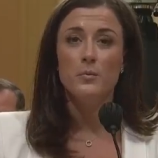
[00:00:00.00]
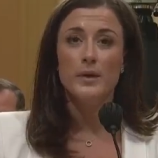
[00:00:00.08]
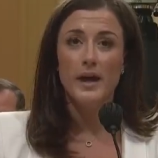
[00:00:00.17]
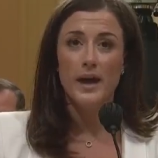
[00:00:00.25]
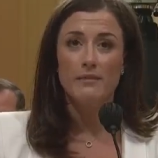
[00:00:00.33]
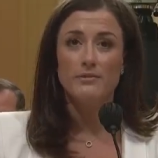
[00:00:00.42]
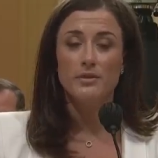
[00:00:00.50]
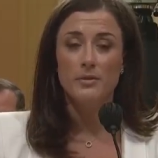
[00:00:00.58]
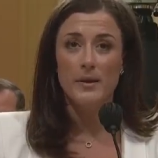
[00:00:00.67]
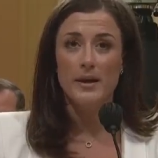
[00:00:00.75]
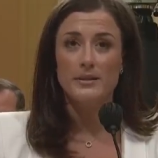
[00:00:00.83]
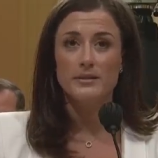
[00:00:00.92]
we have to
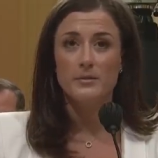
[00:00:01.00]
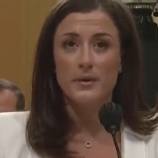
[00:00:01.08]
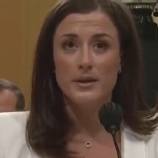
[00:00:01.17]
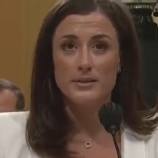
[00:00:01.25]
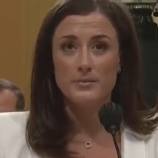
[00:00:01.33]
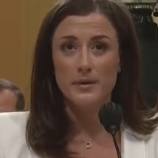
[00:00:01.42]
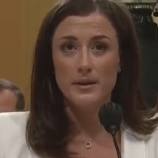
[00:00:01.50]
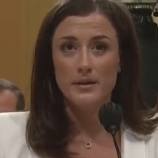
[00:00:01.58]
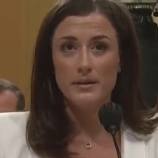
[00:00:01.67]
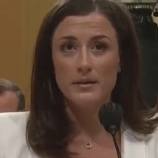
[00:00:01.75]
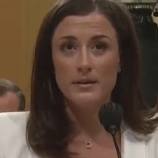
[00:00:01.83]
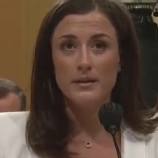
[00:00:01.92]
go back to the West
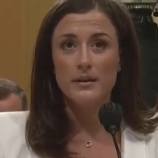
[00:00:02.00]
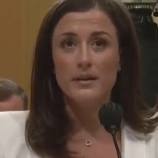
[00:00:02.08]
Wing."